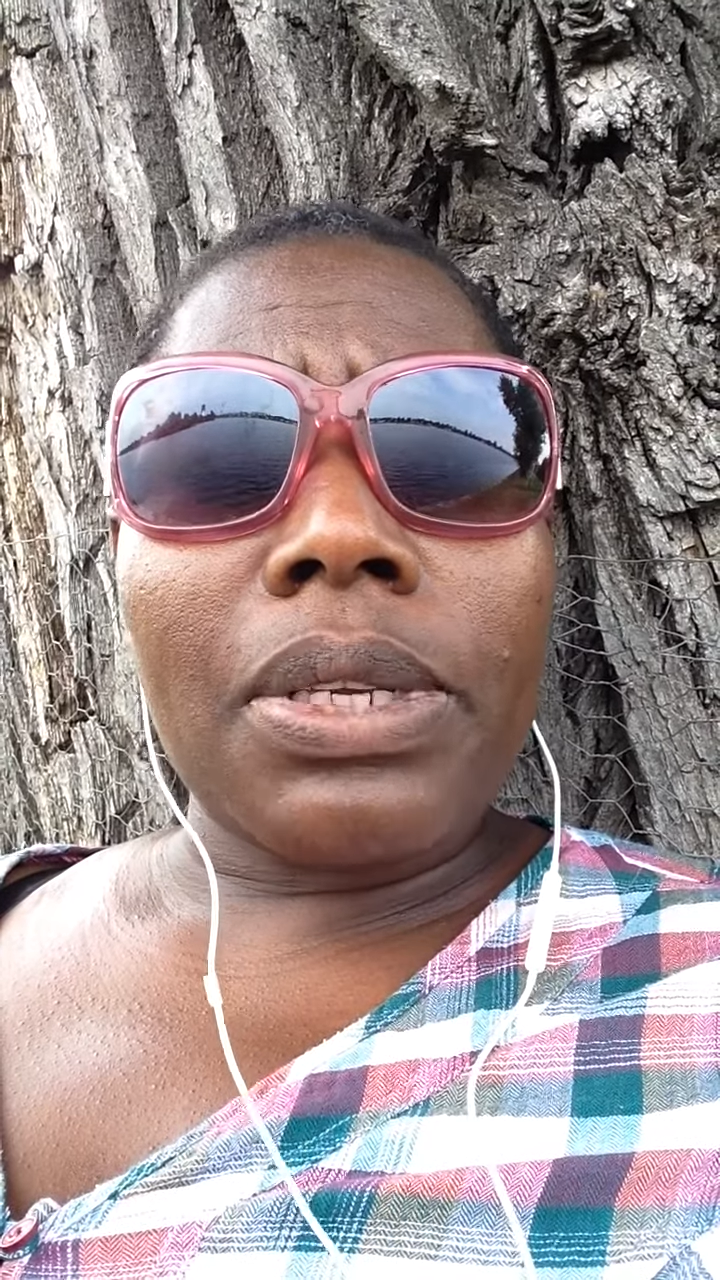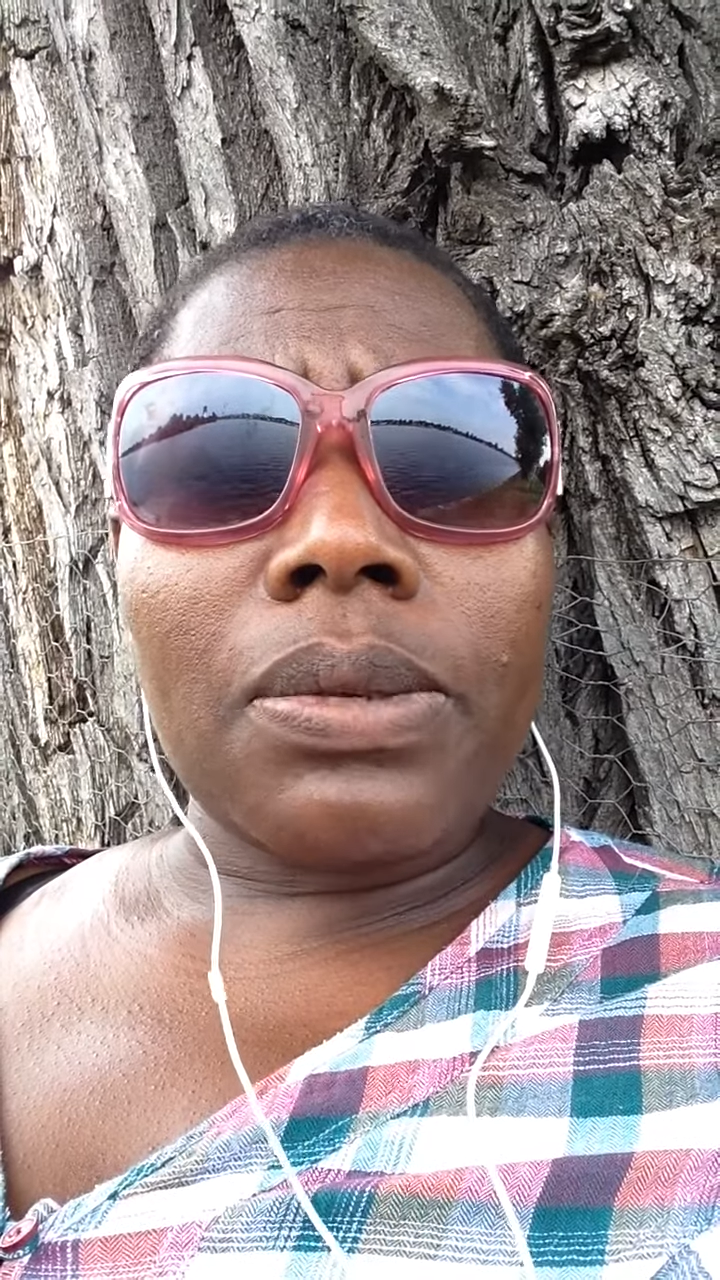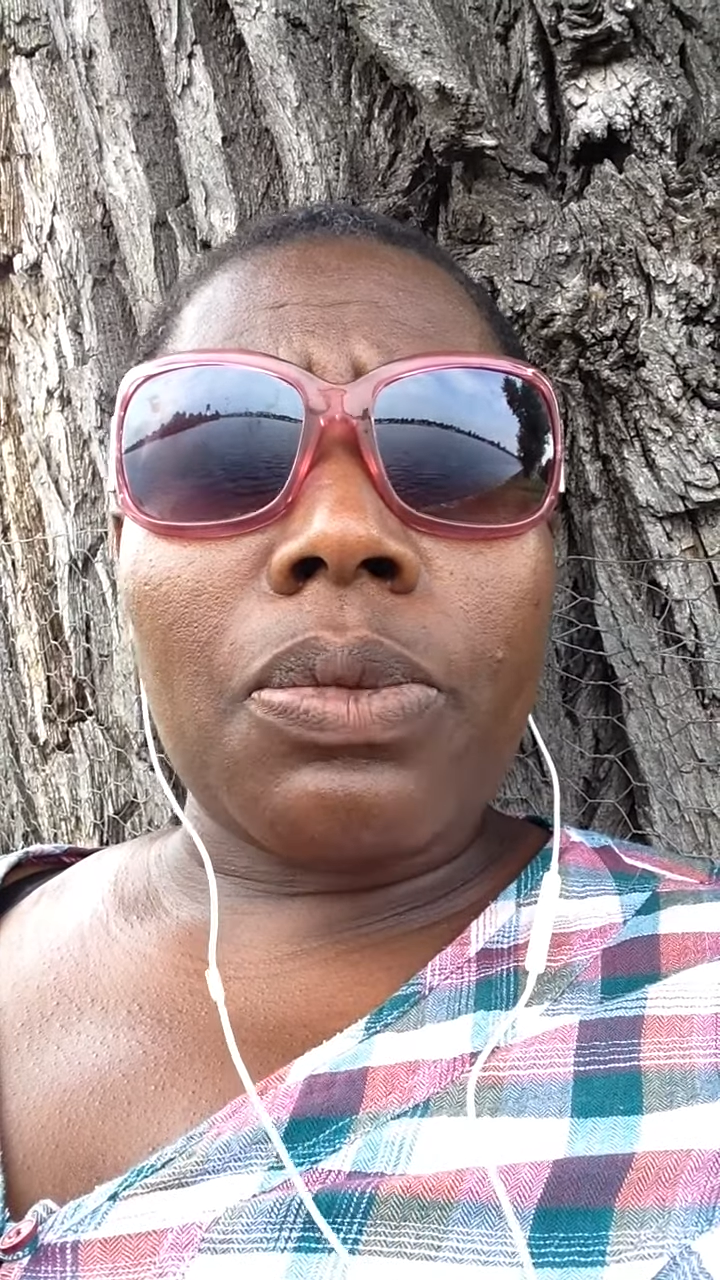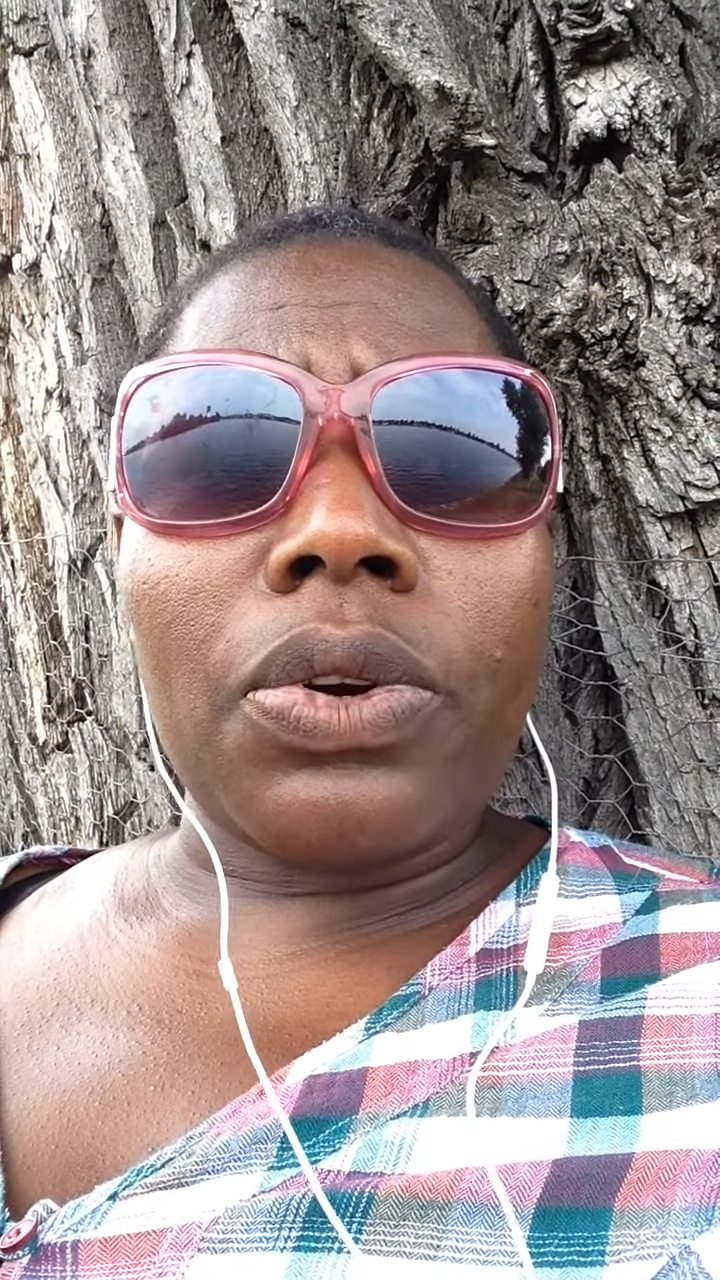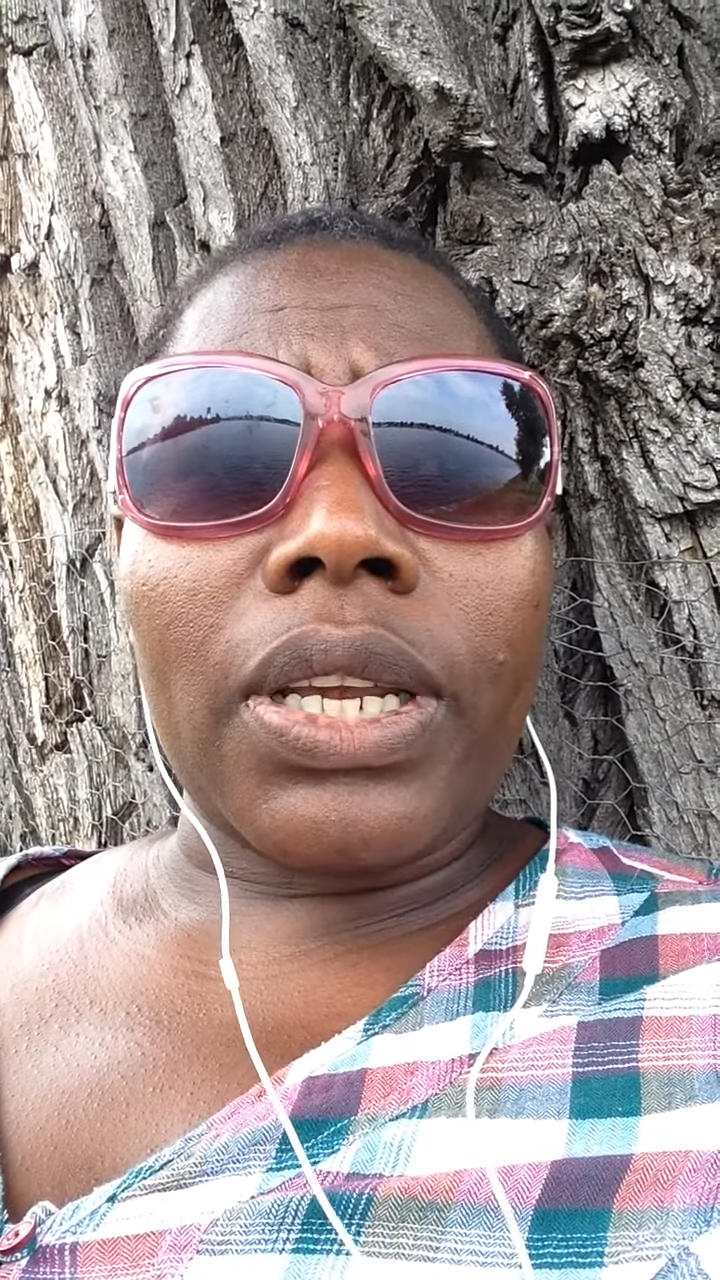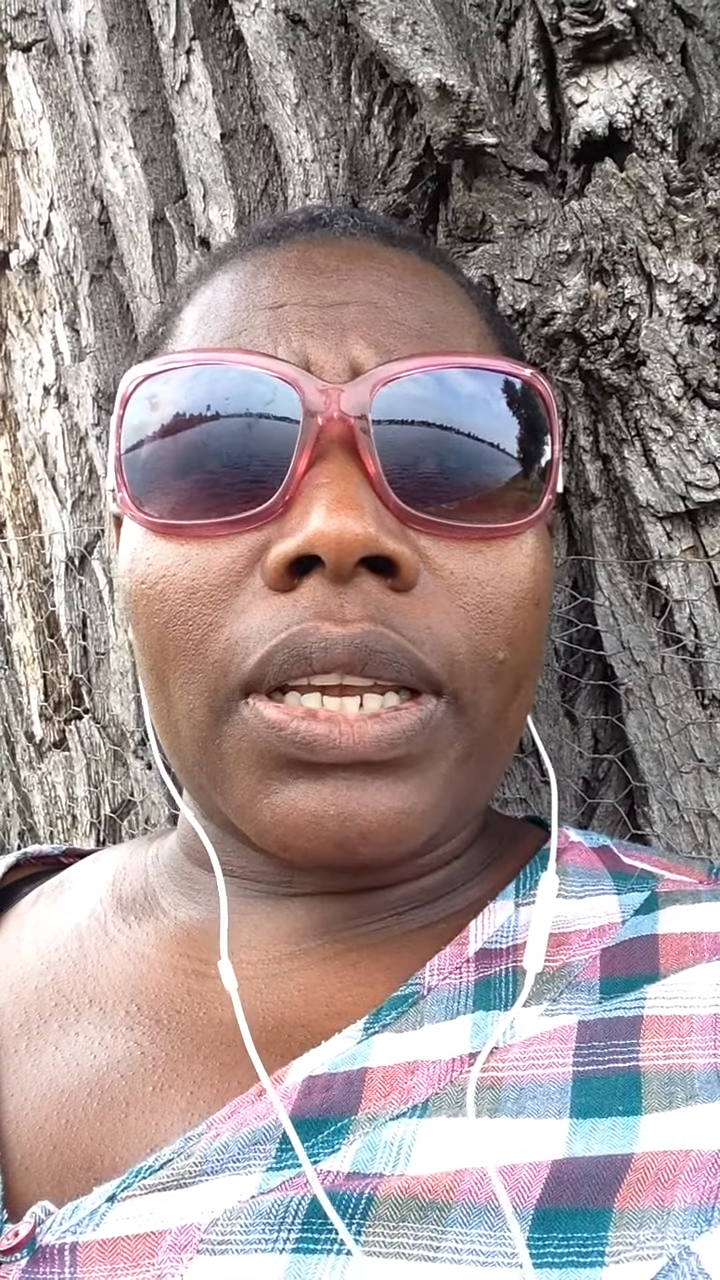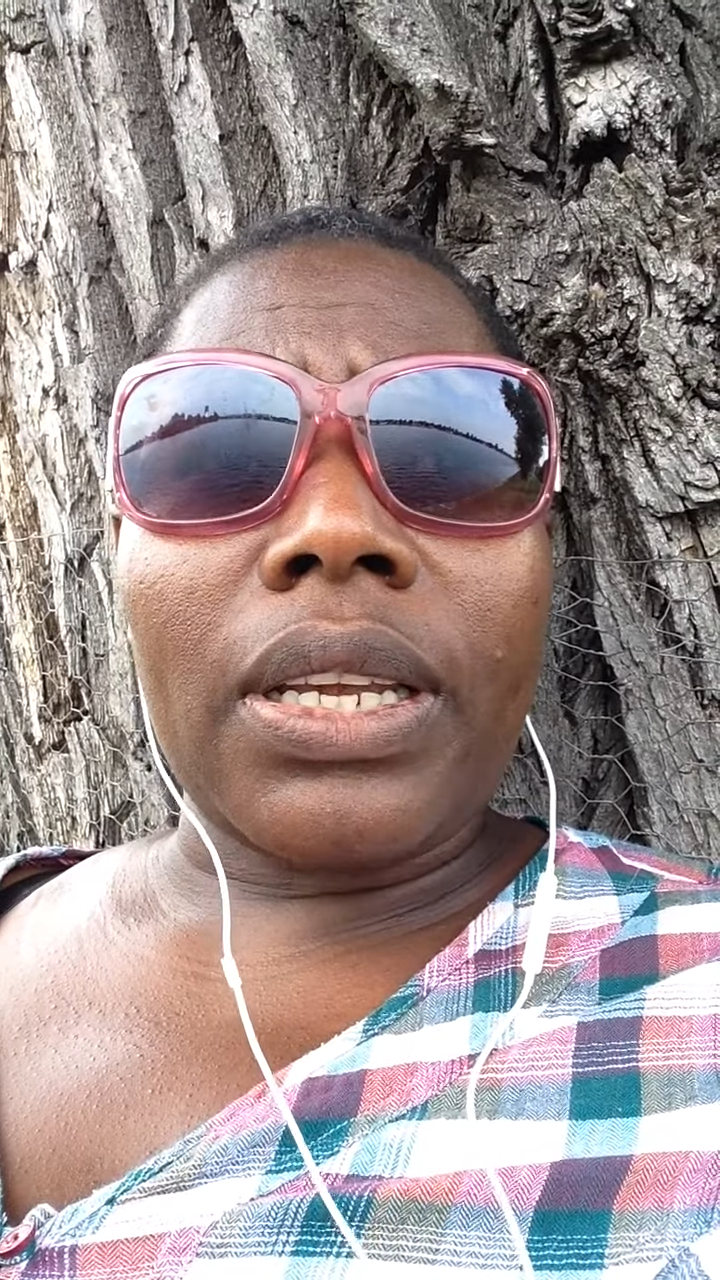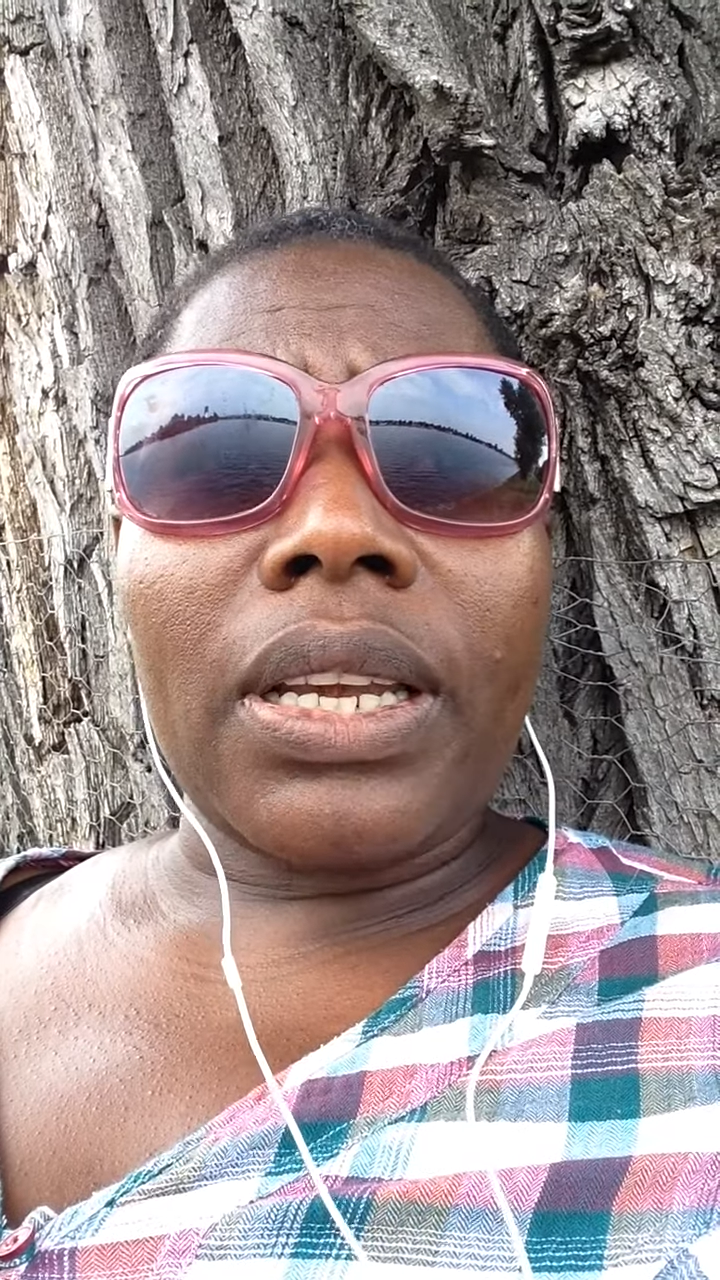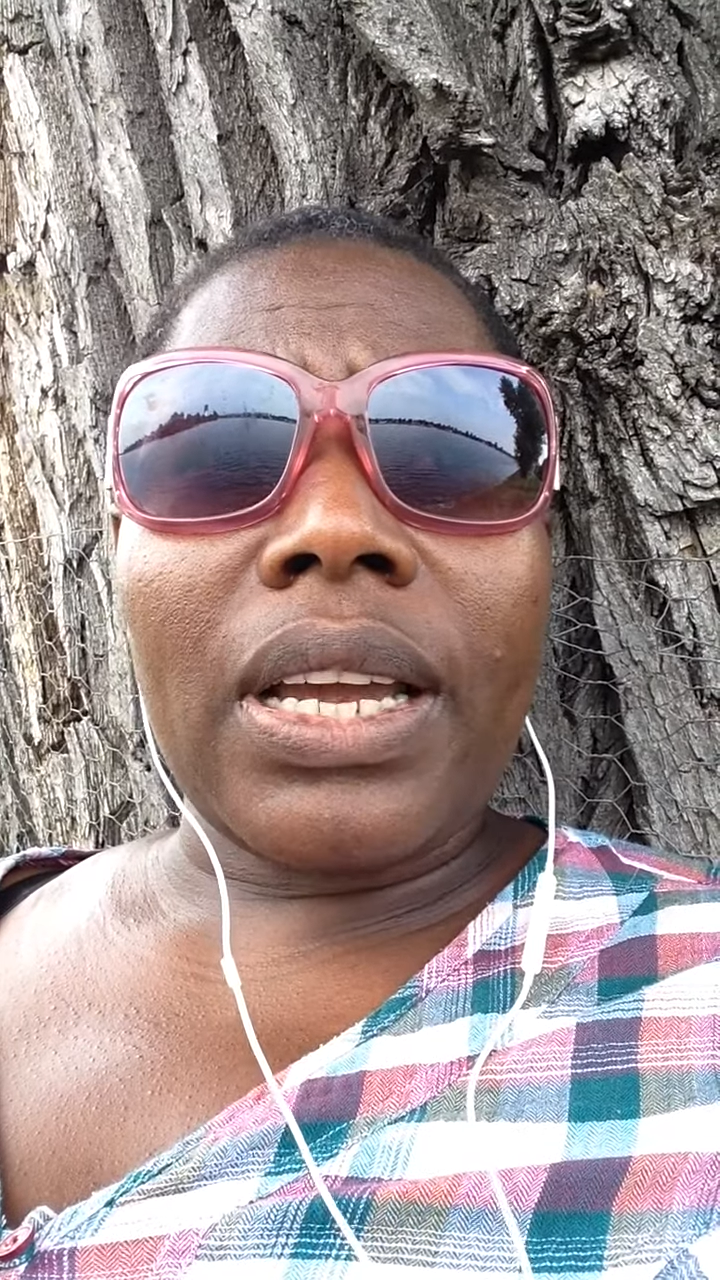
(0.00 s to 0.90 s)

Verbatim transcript: this morning,